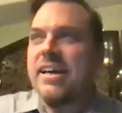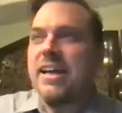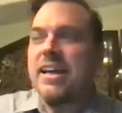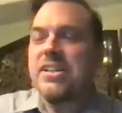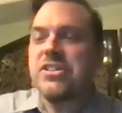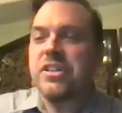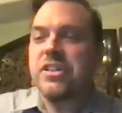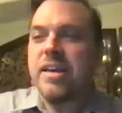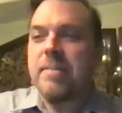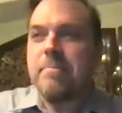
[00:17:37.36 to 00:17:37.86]

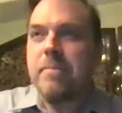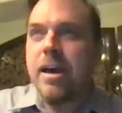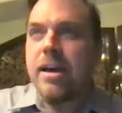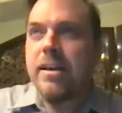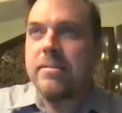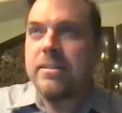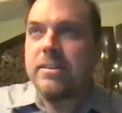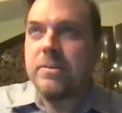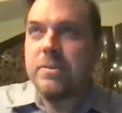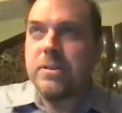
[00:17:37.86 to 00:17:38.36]
actually,
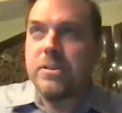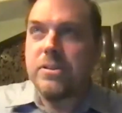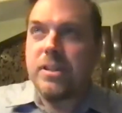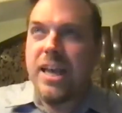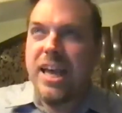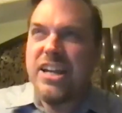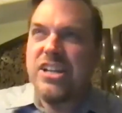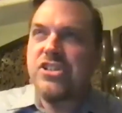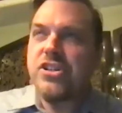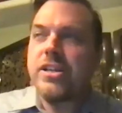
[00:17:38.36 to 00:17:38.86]
I was
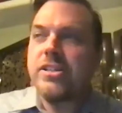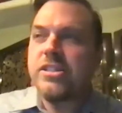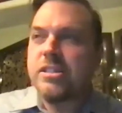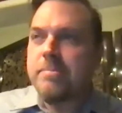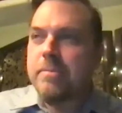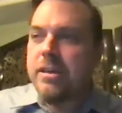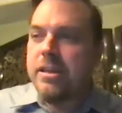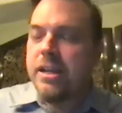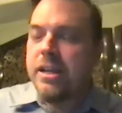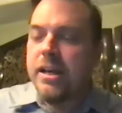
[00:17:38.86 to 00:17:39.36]
had a chance to
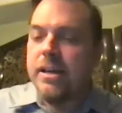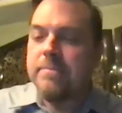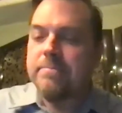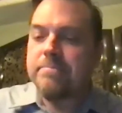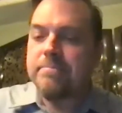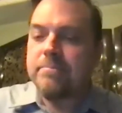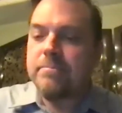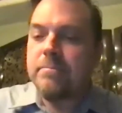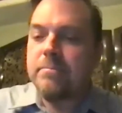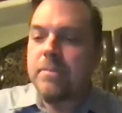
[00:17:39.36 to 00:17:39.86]
meet
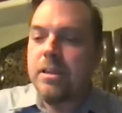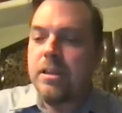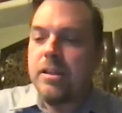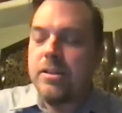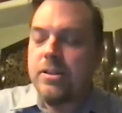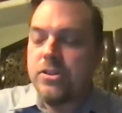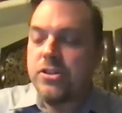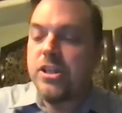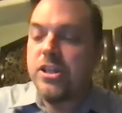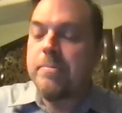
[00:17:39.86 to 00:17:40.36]

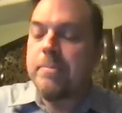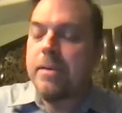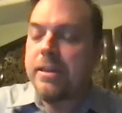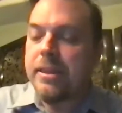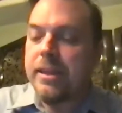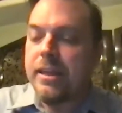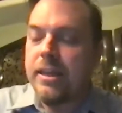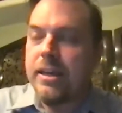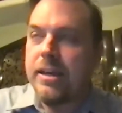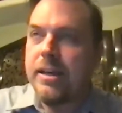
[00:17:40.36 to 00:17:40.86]
Jim at
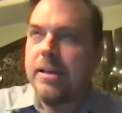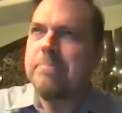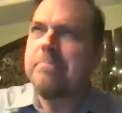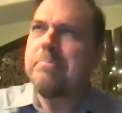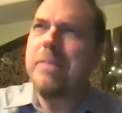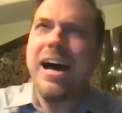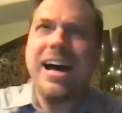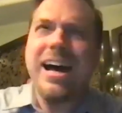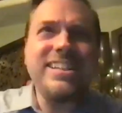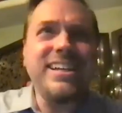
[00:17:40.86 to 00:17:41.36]
the
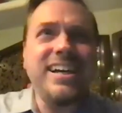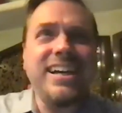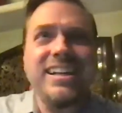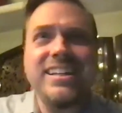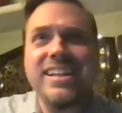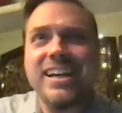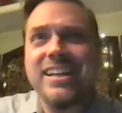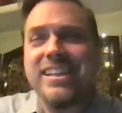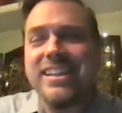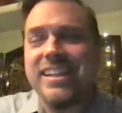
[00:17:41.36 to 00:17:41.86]
BotCon
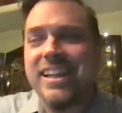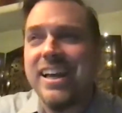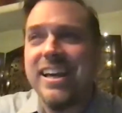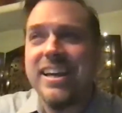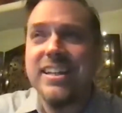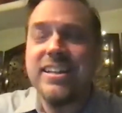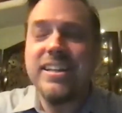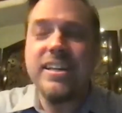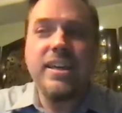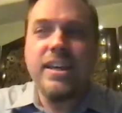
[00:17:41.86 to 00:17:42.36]

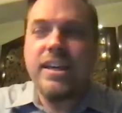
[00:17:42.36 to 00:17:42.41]
'99.